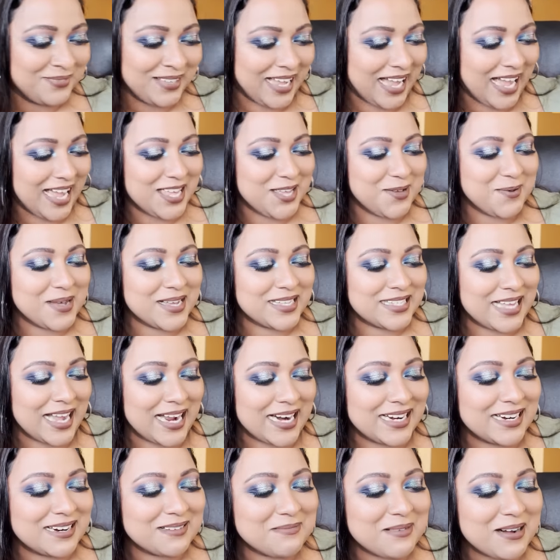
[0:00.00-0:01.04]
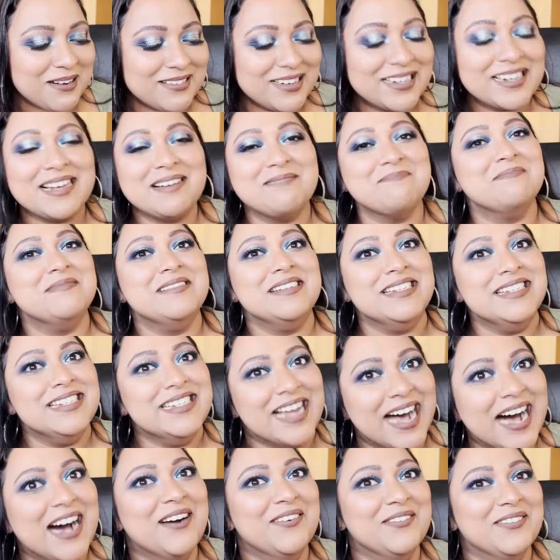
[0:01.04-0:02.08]
Are you excited about it? I'm
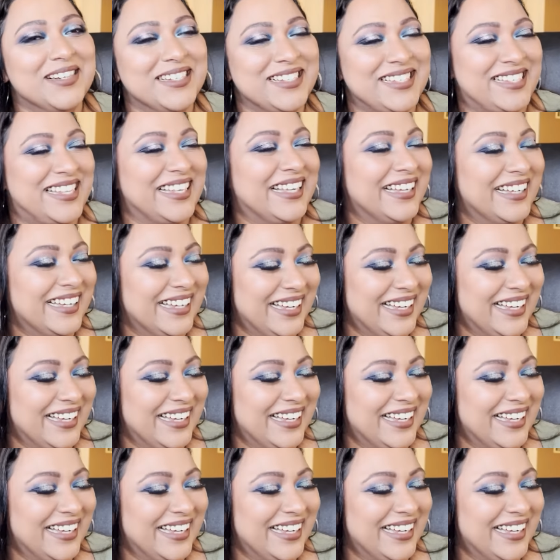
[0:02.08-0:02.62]
nervous.